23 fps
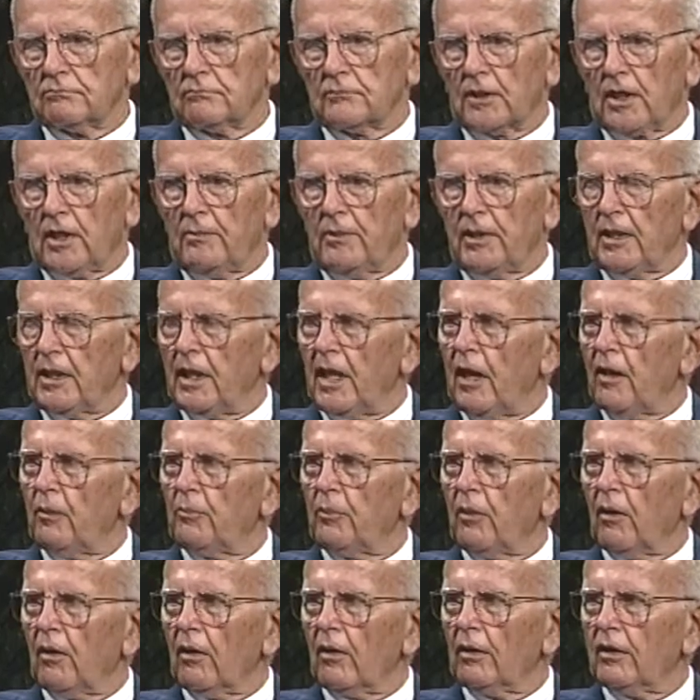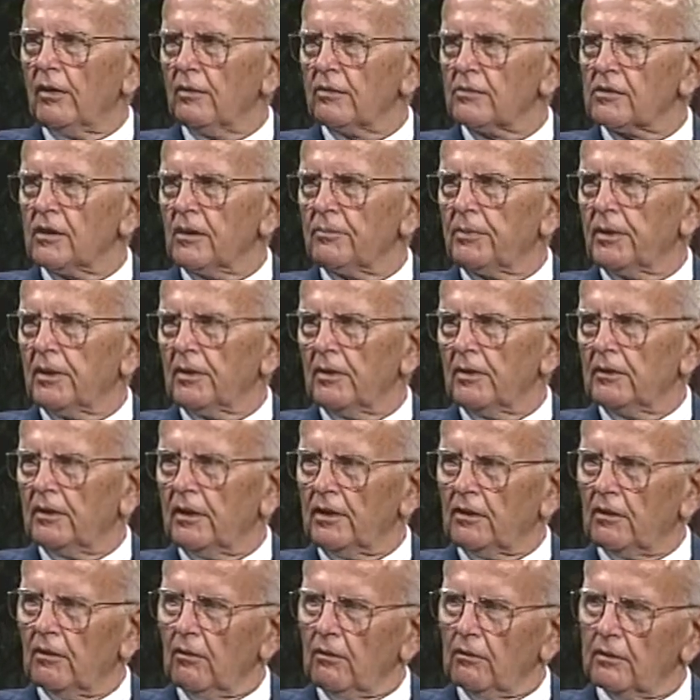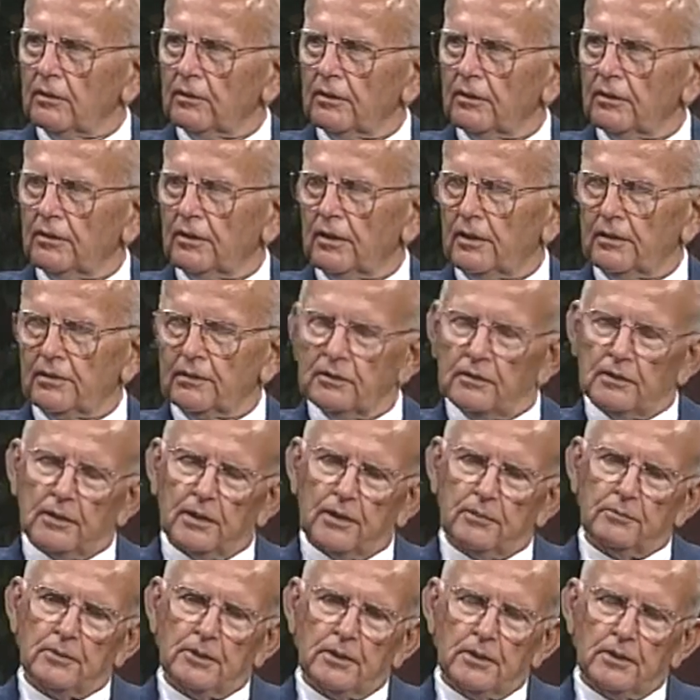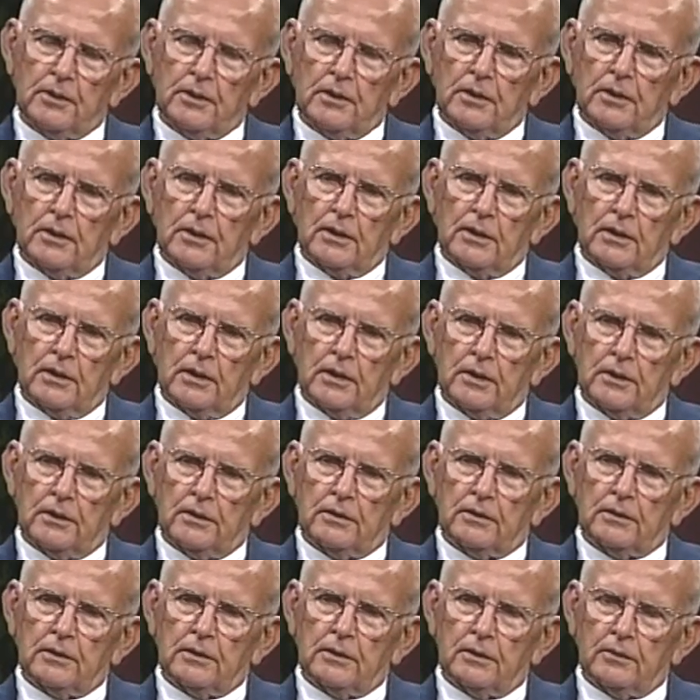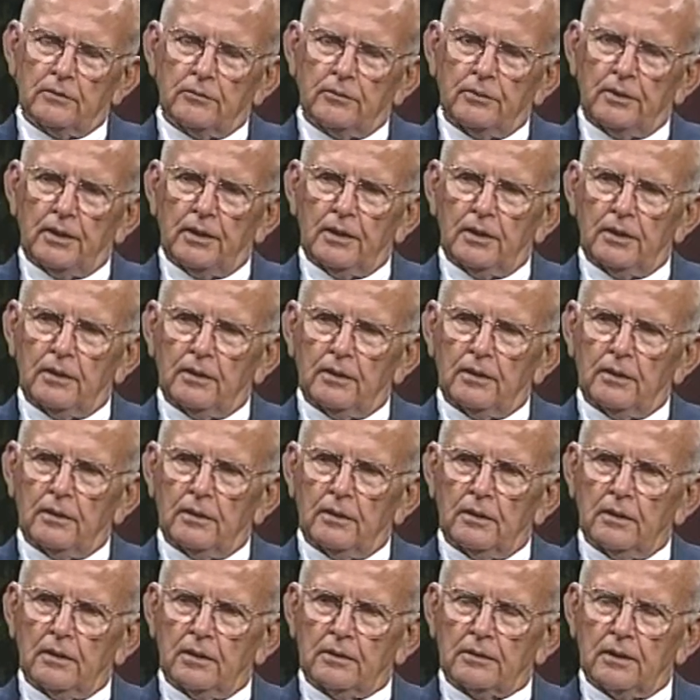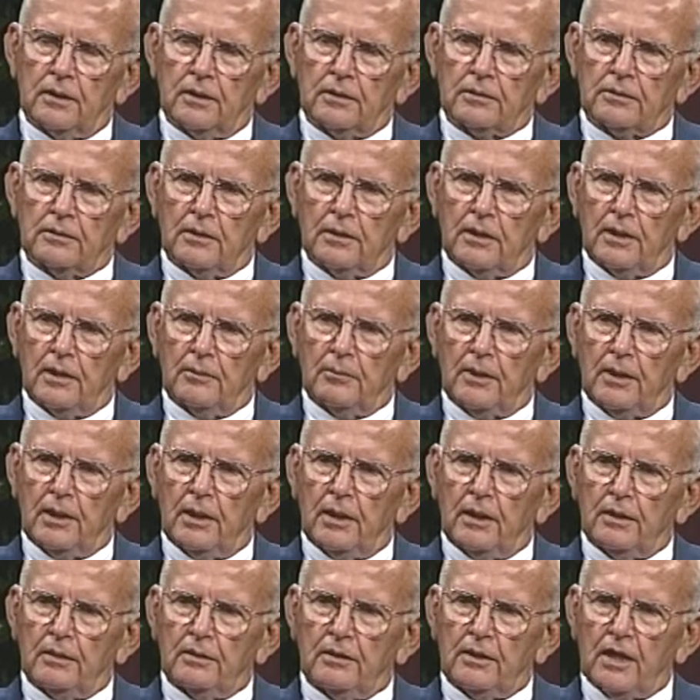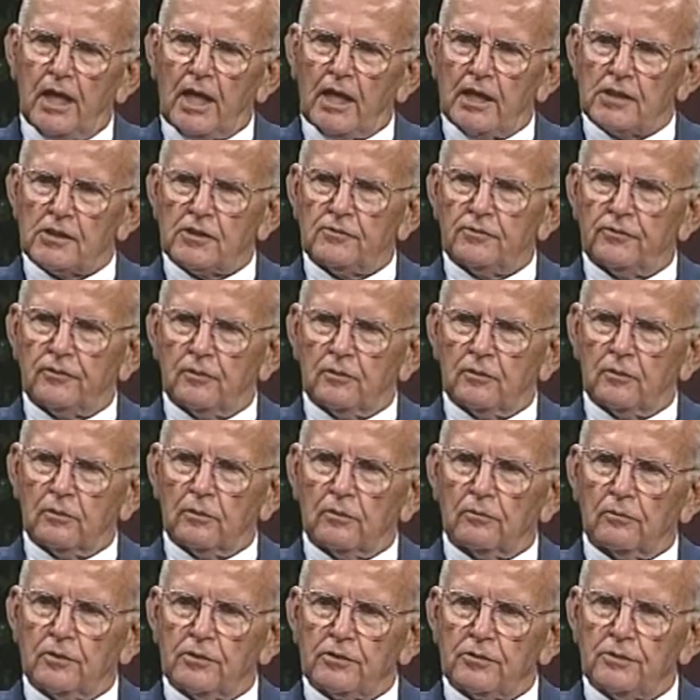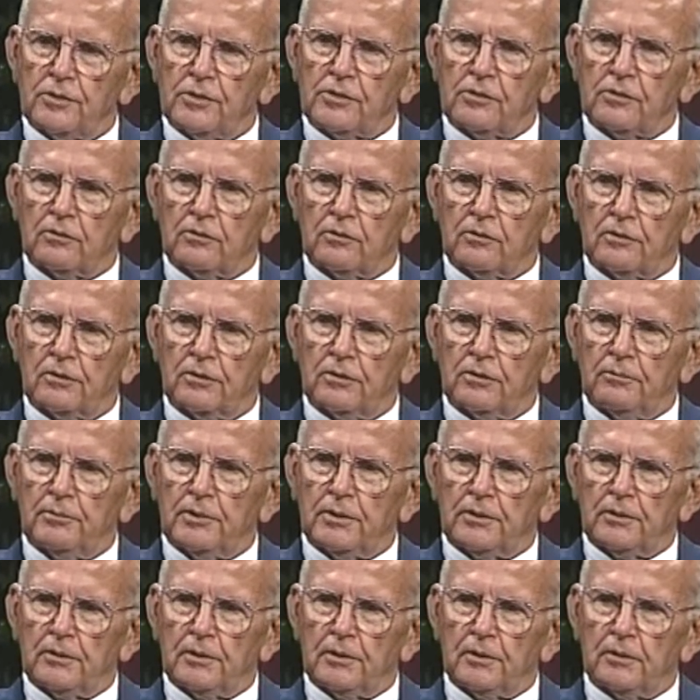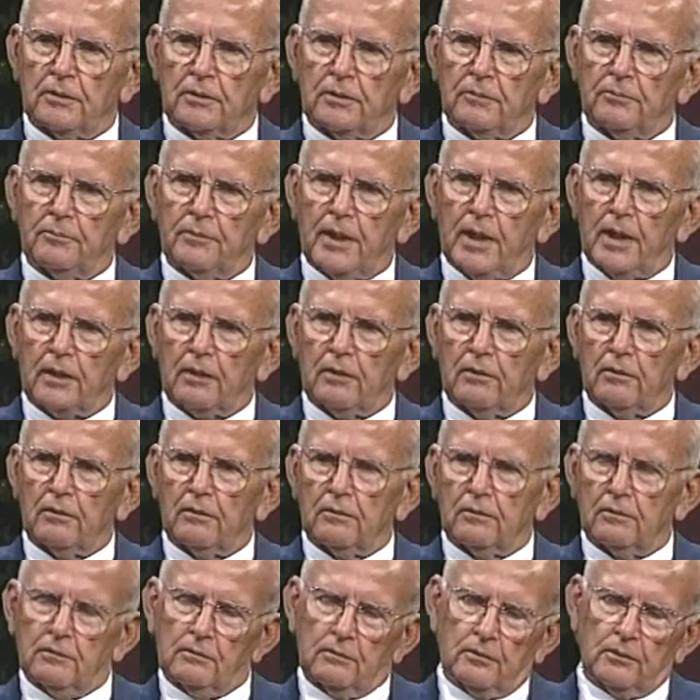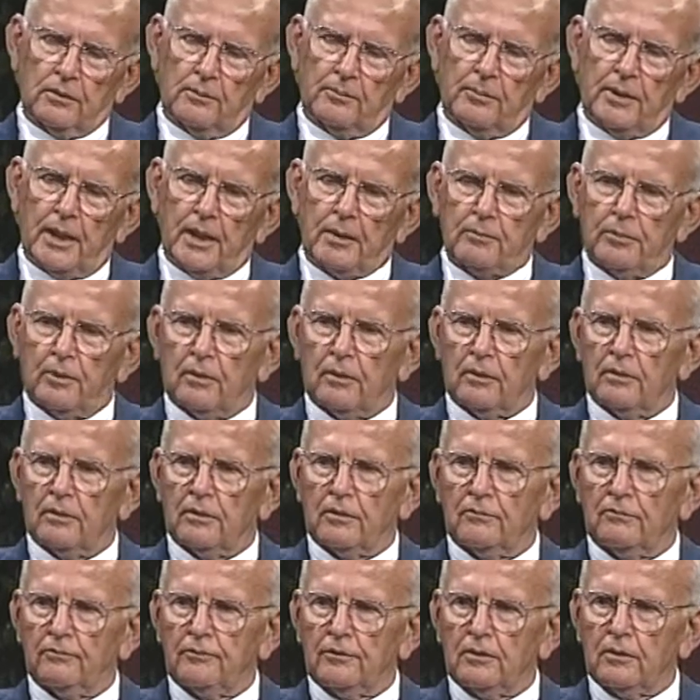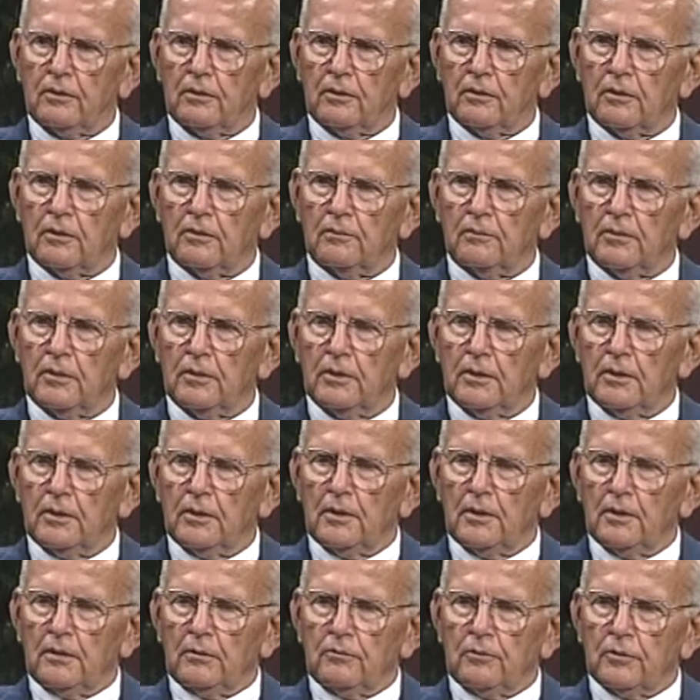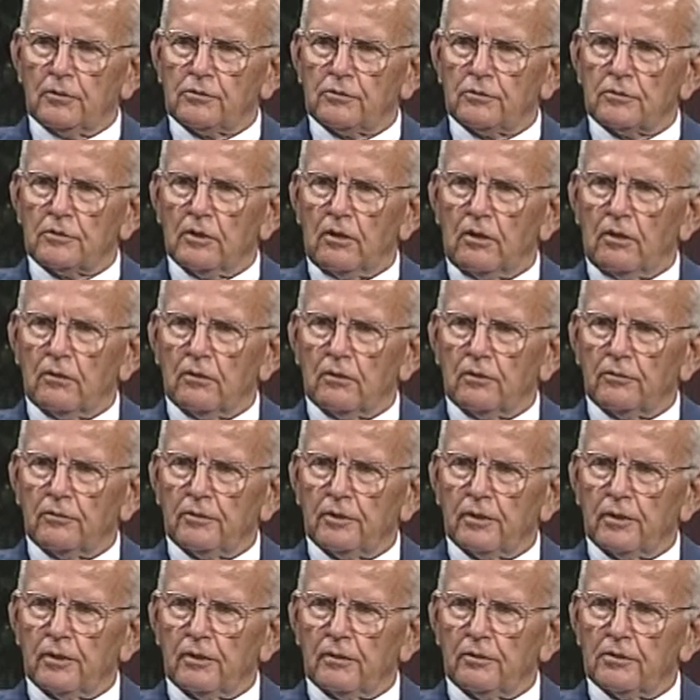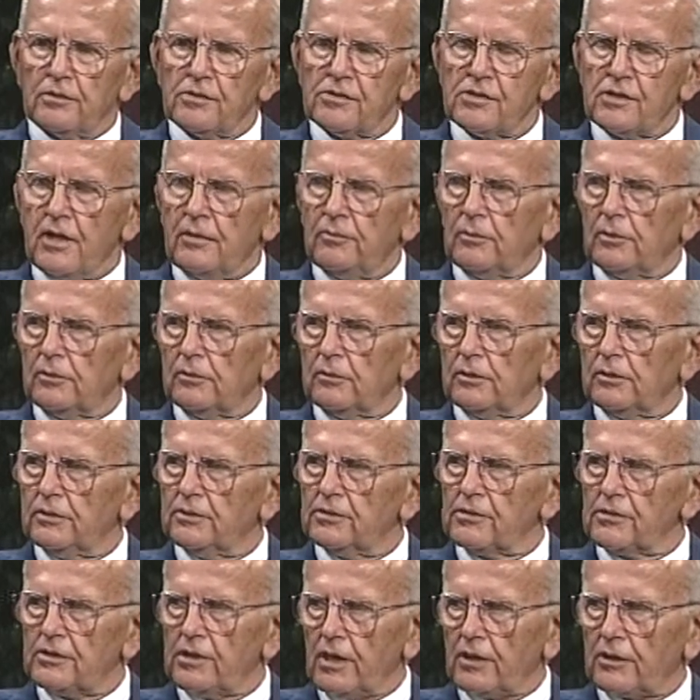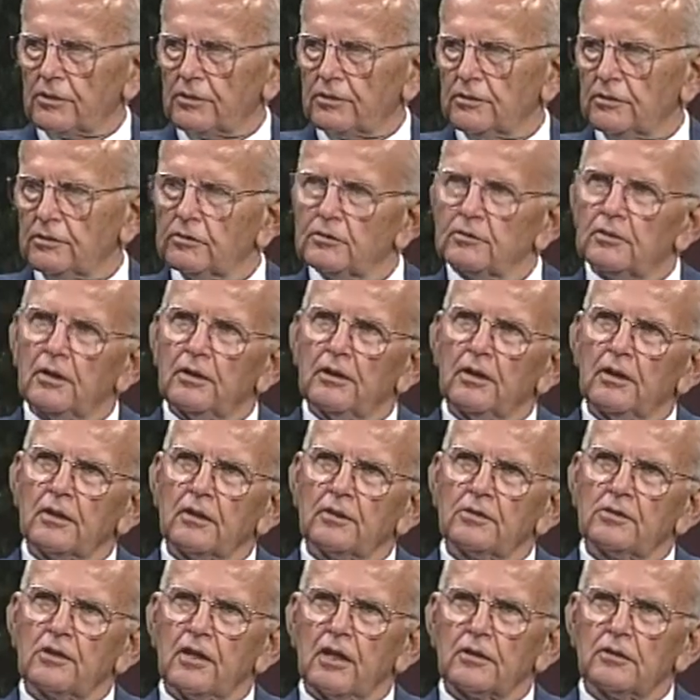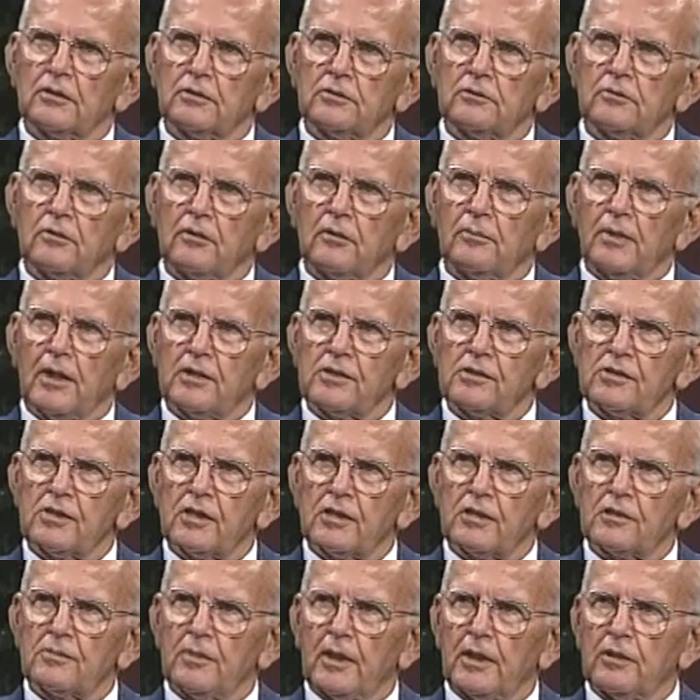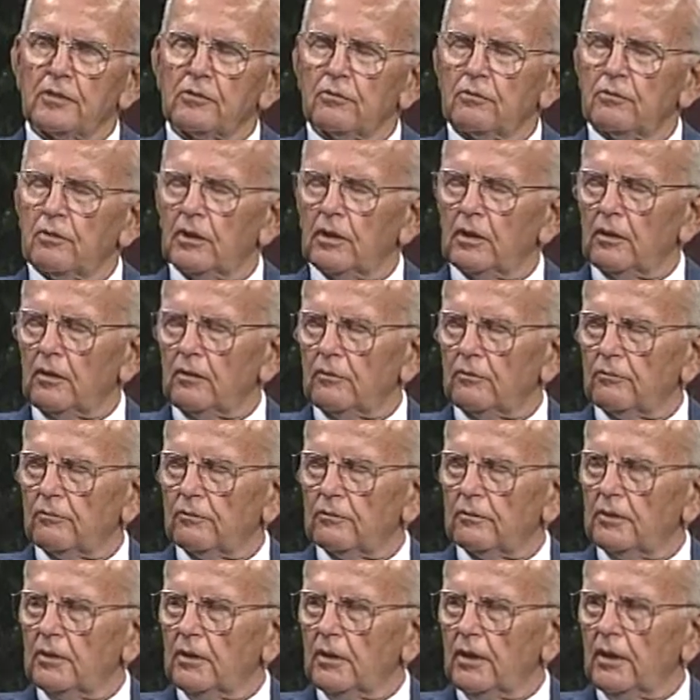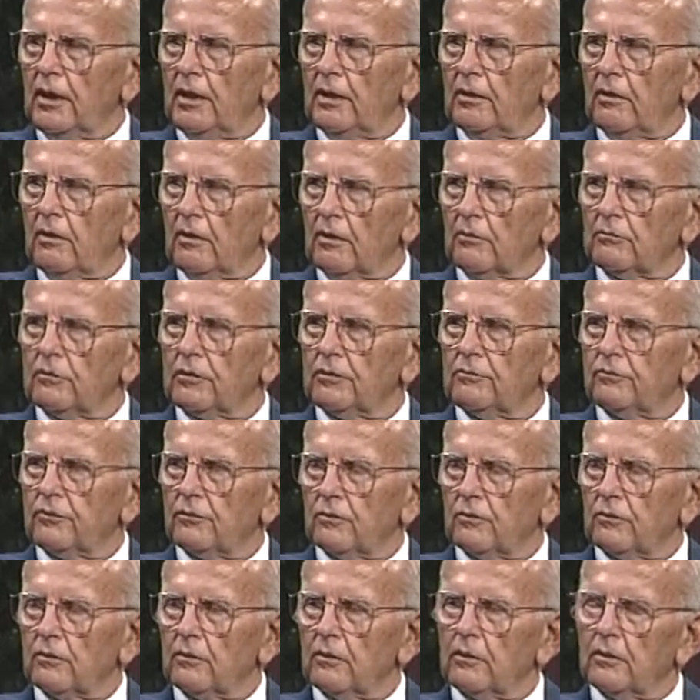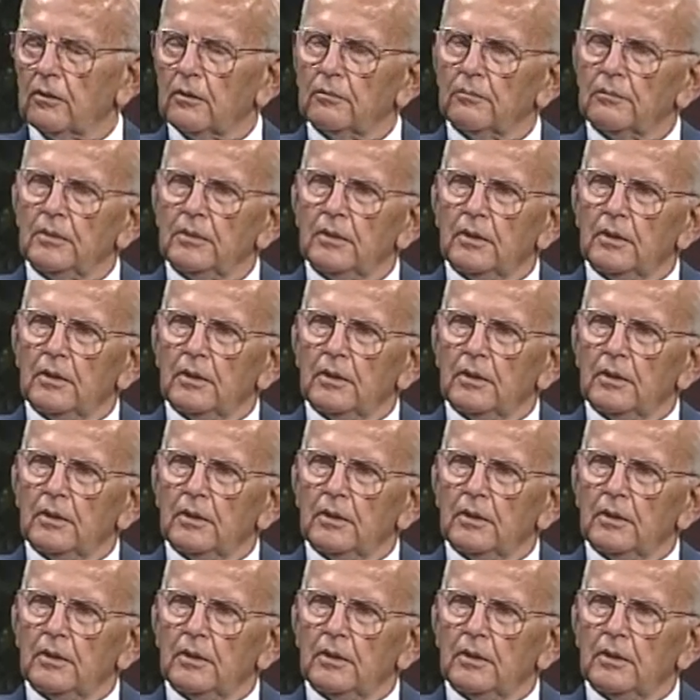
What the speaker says: coming out party or something that they called it at that time. And we, at that time, had dance floor, which we stored in a building on the back part of the farm, which was hauled over there and assembled in sections. I think the sections were about 6 by 12. Had hardwood floor on them.